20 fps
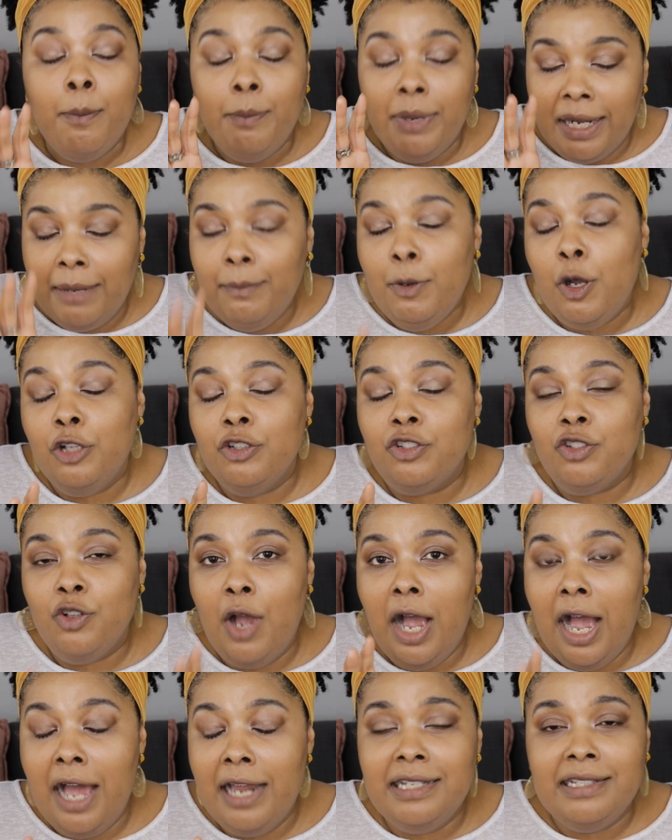but I'm also
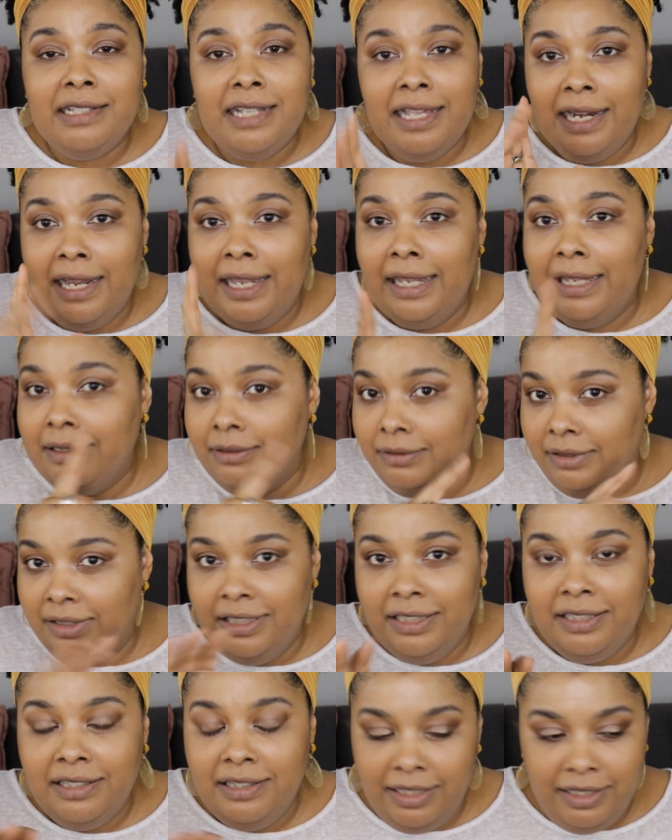honest, and
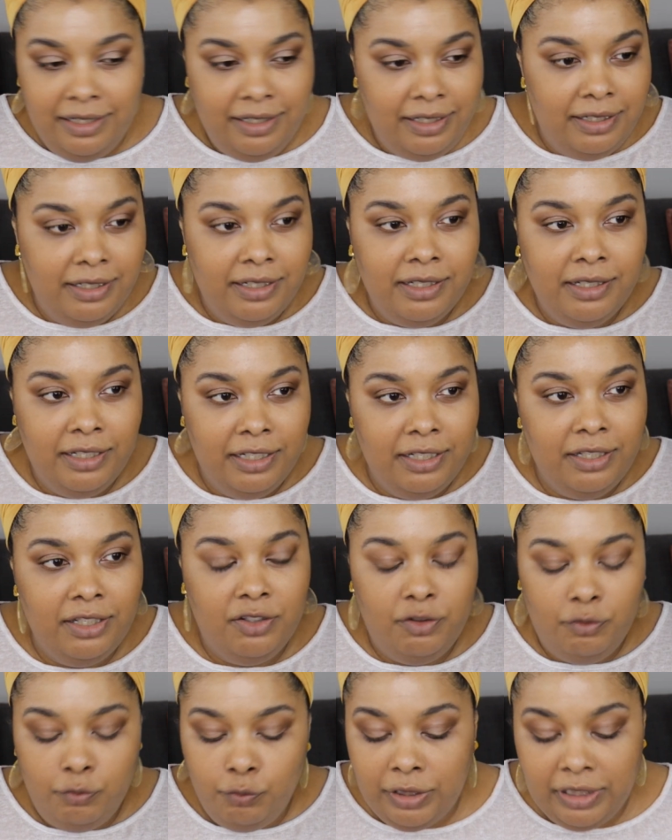this
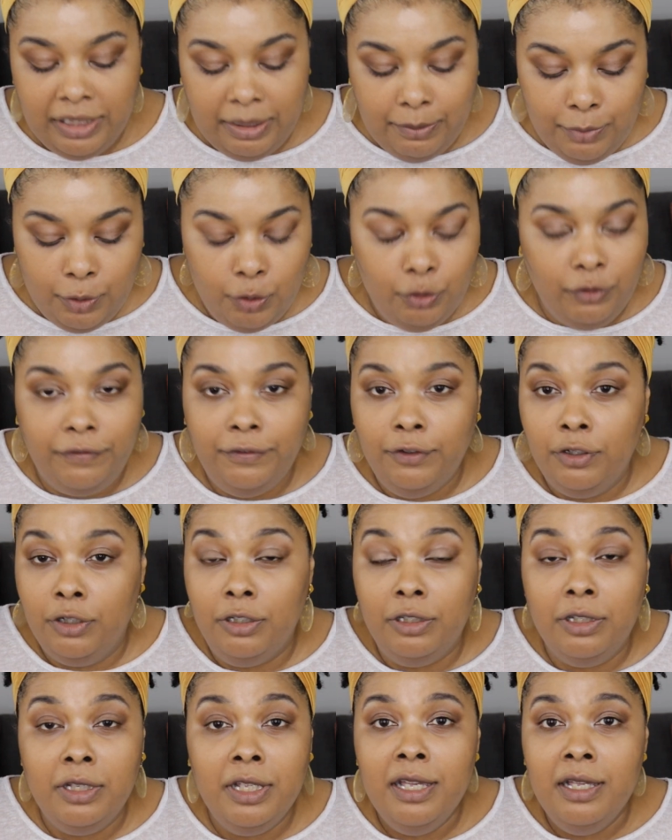is a really
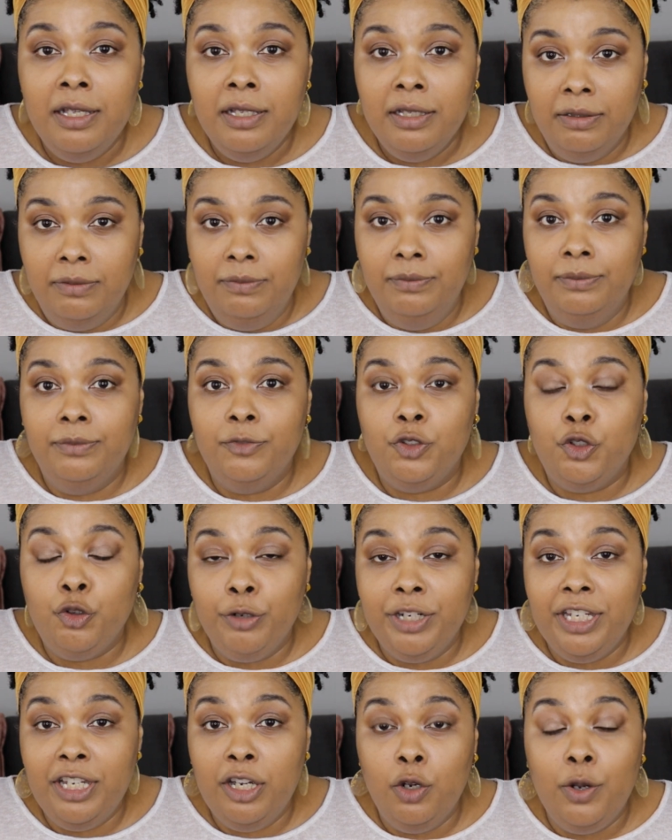beautiful
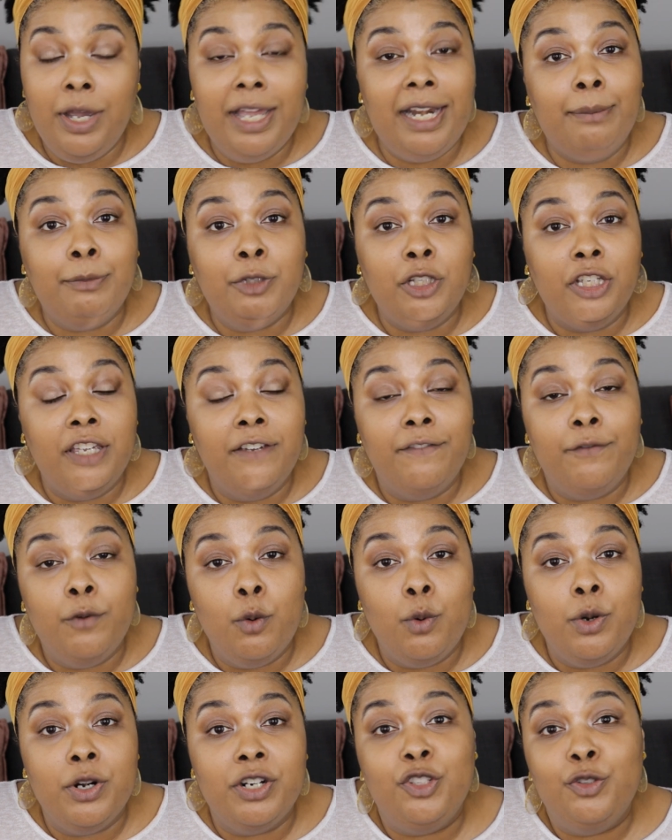trio, and I'm looking
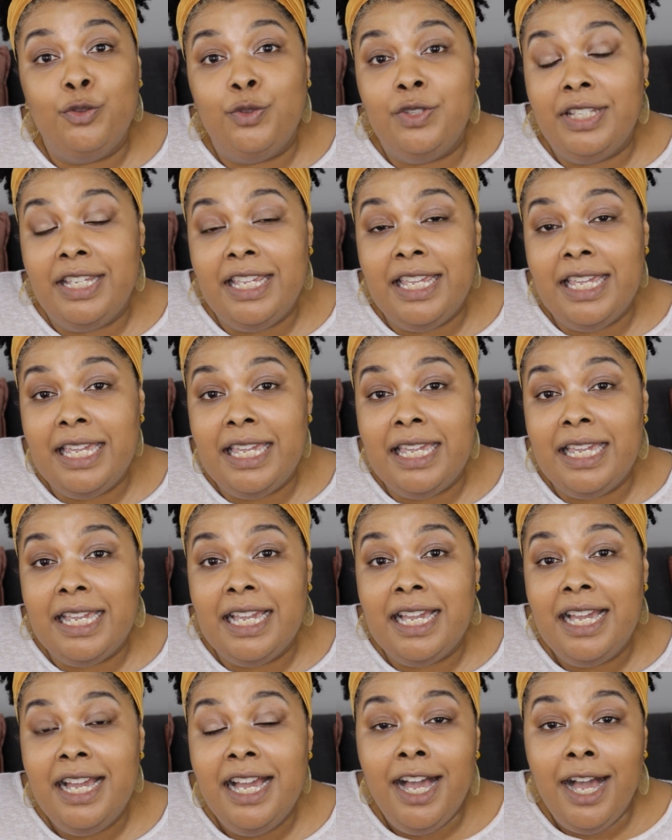forward to
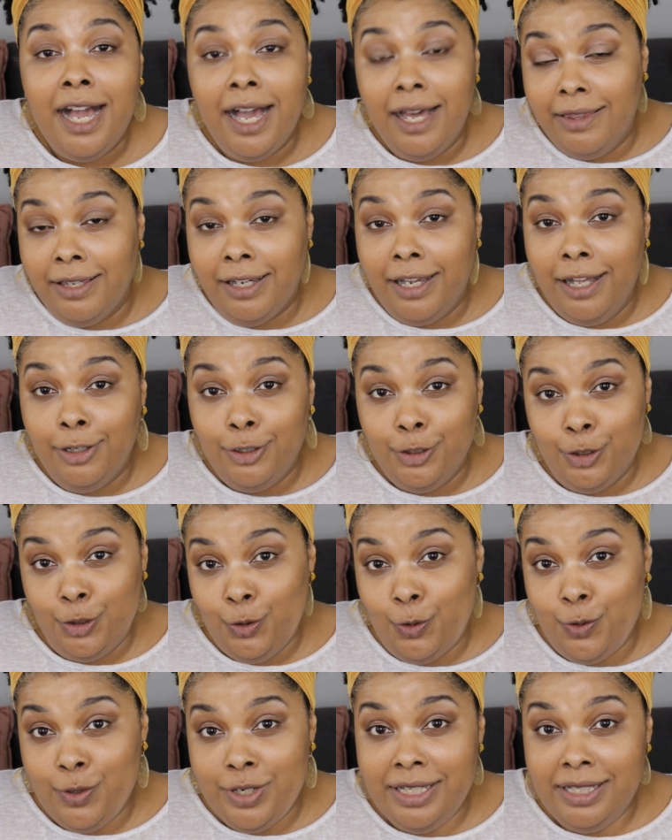seeing other color
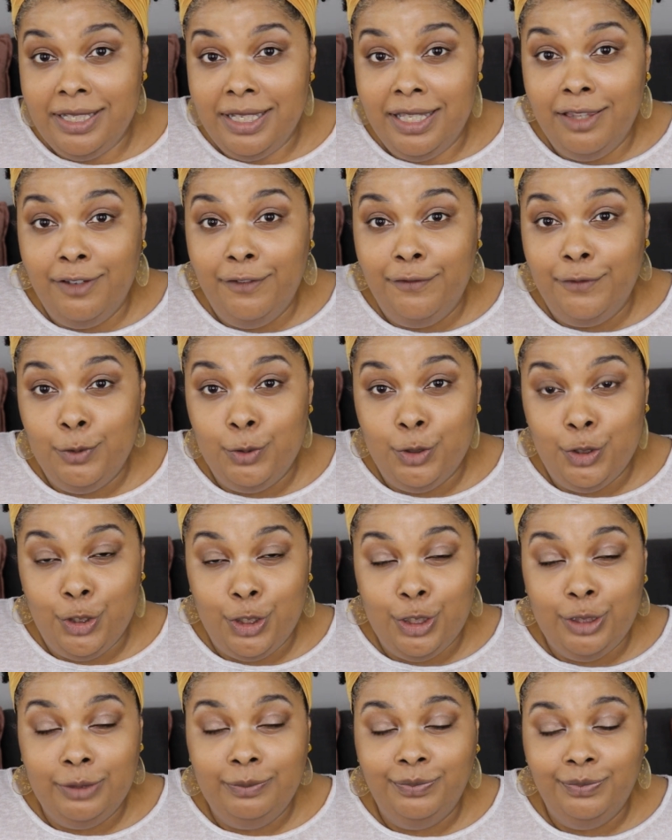stories in the
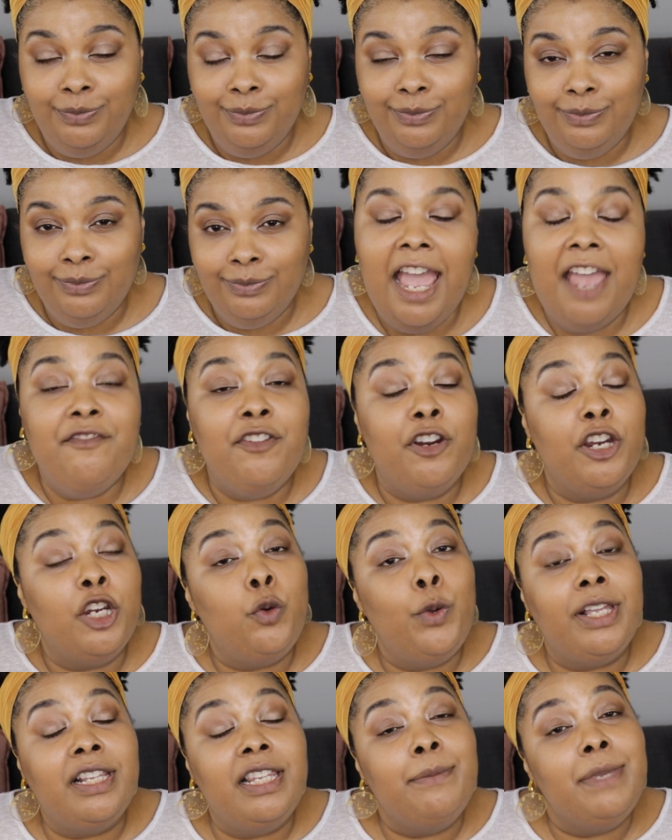future. And very
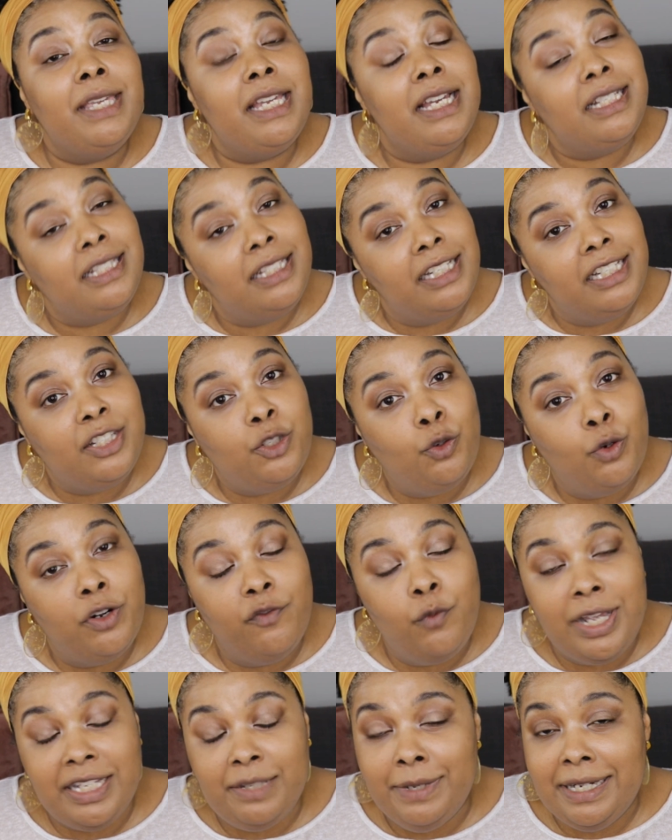quickly, because it is sort
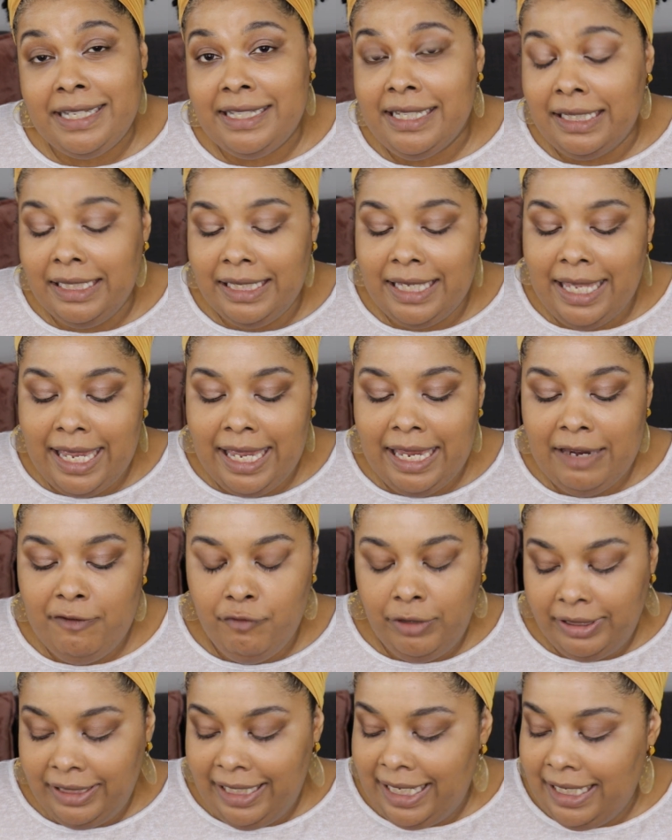of Westman Atelier
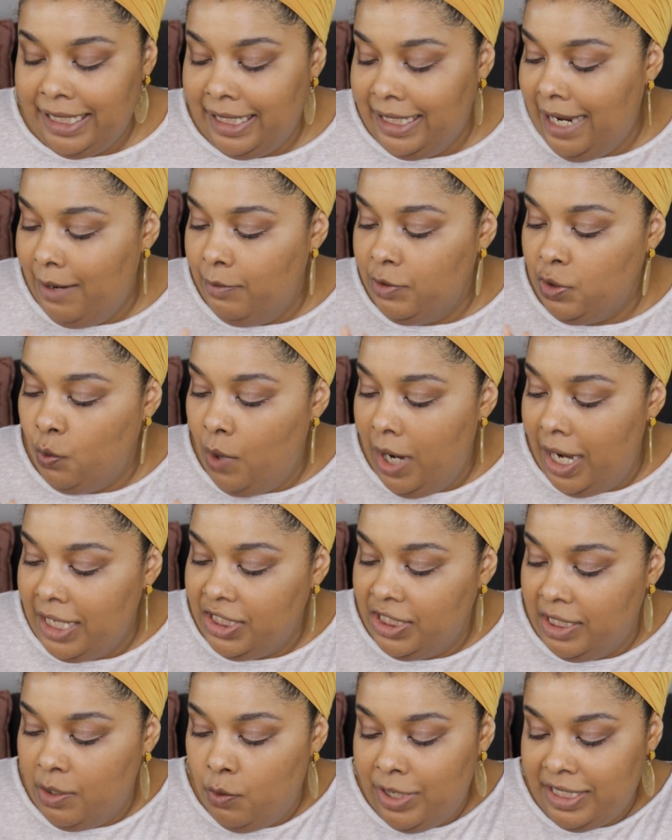related, I was
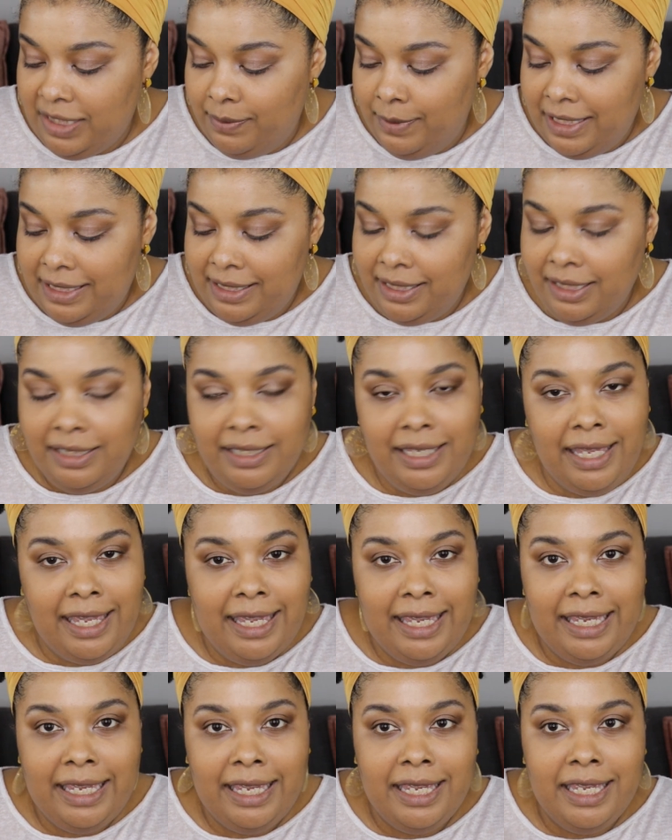watching a Westman
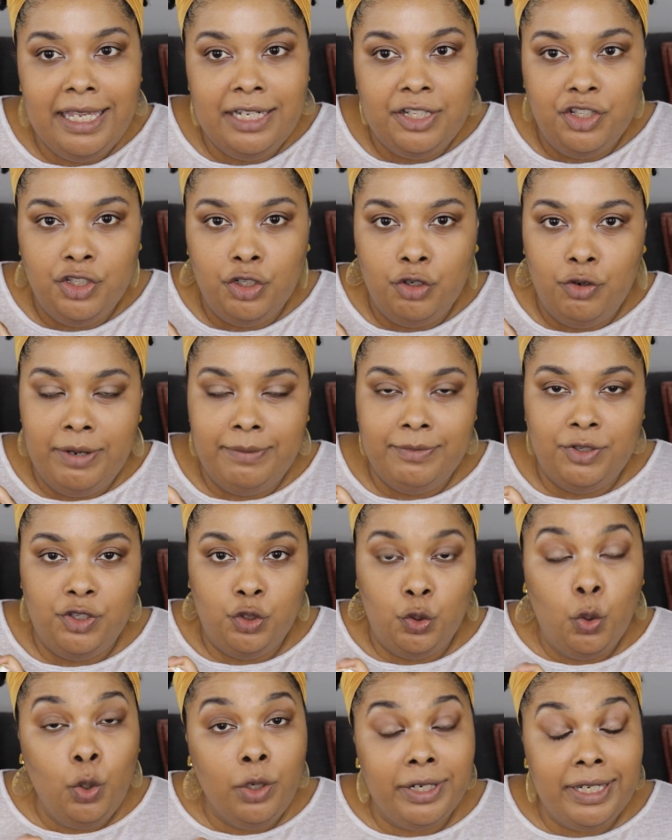Atelier Instagram
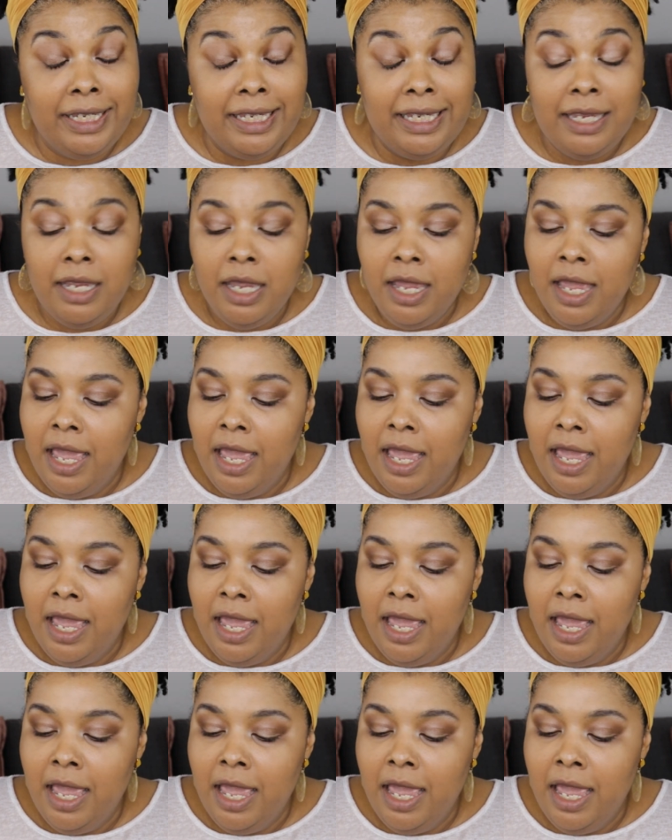story